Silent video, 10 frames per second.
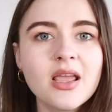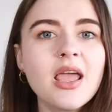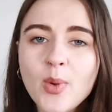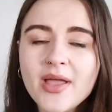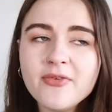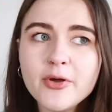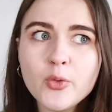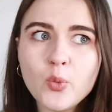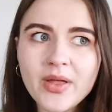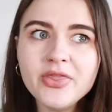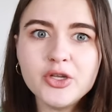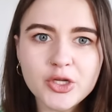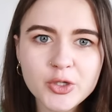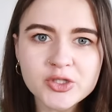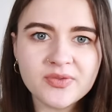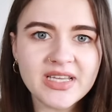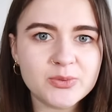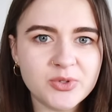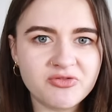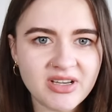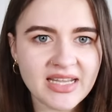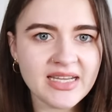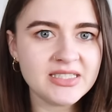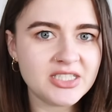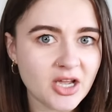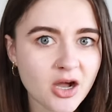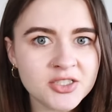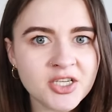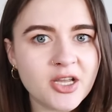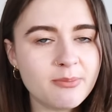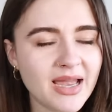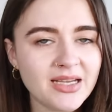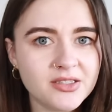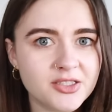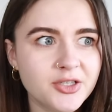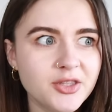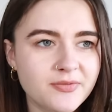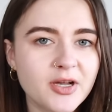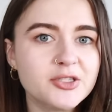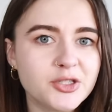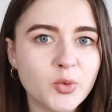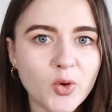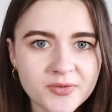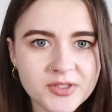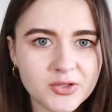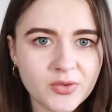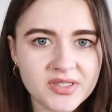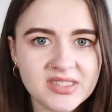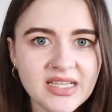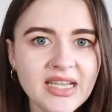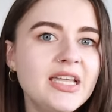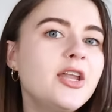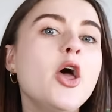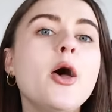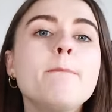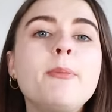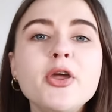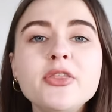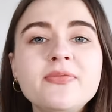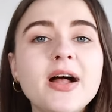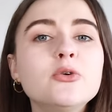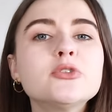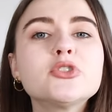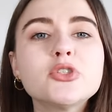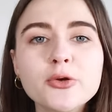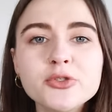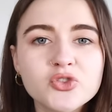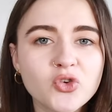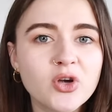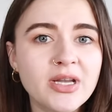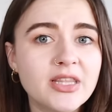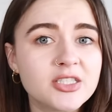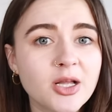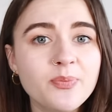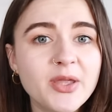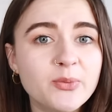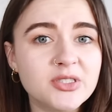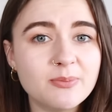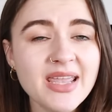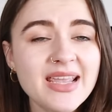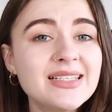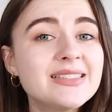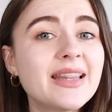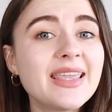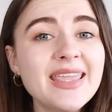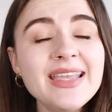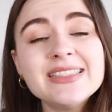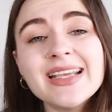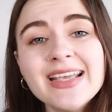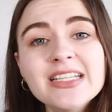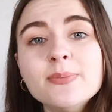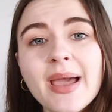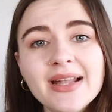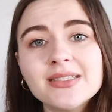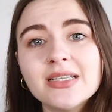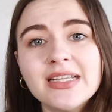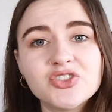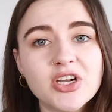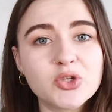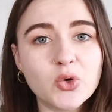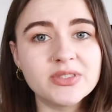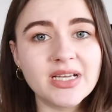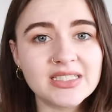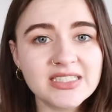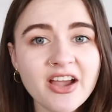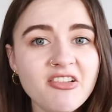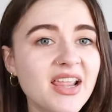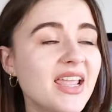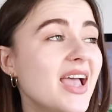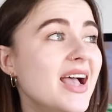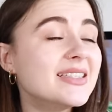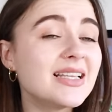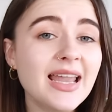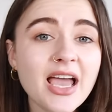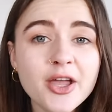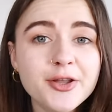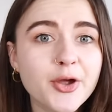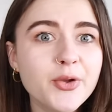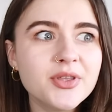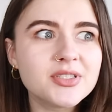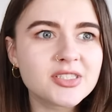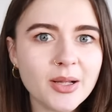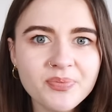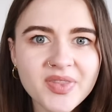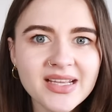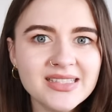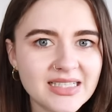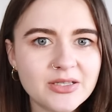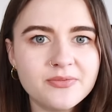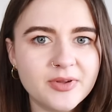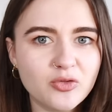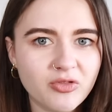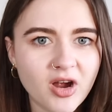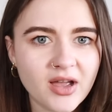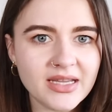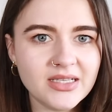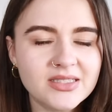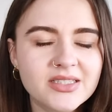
However, when the news of this was released, Yarchuk and Melanson, the first two officers on the scene, both felt so strongly that something was amiss that they each independently tried to contact Sherry to let her know that something didn't feel right.